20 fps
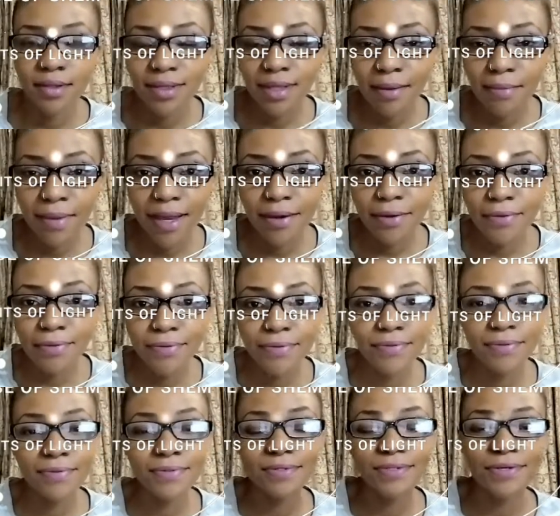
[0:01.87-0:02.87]

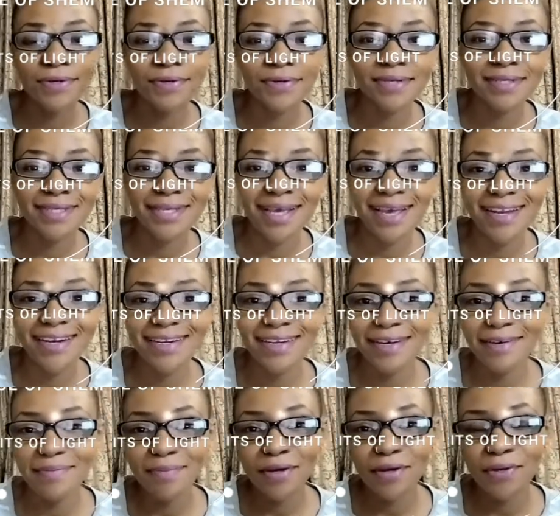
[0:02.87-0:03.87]
Amaku
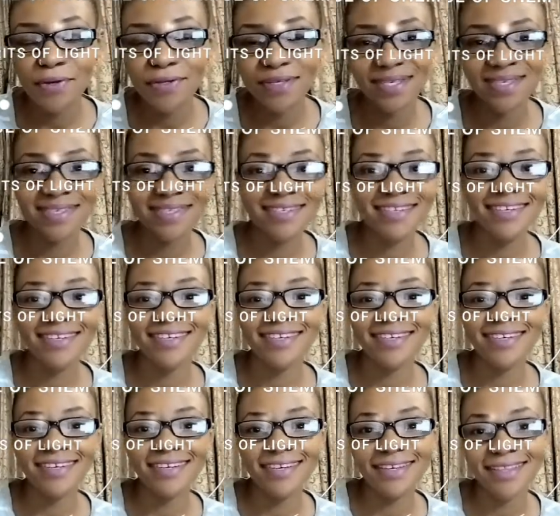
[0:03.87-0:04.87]
Tawazani
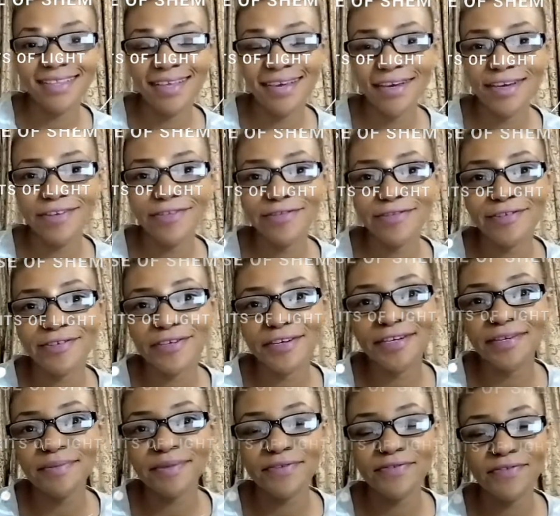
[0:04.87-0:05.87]
Emakosini. Thank you for
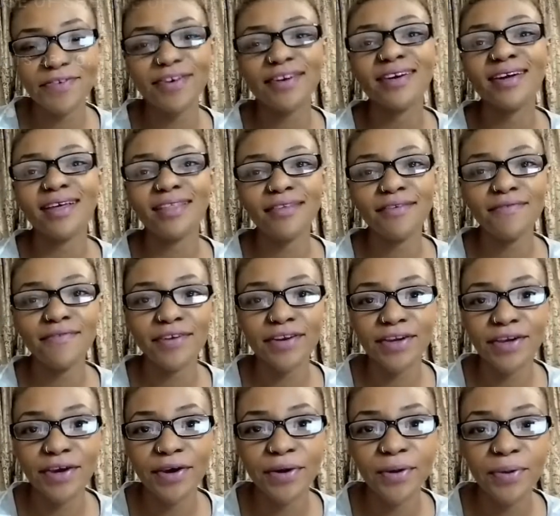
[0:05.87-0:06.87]
joining me for another
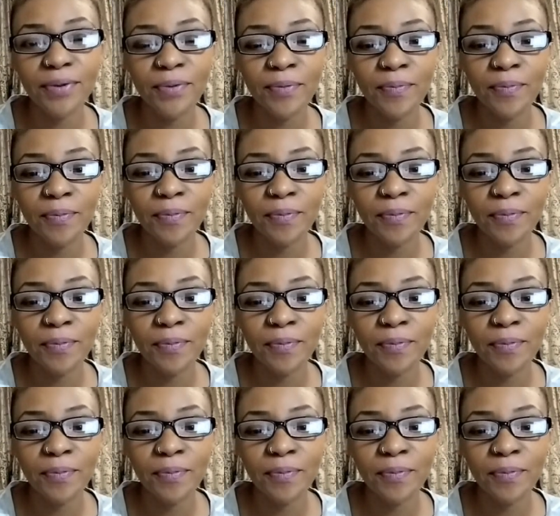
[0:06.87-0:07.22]
video.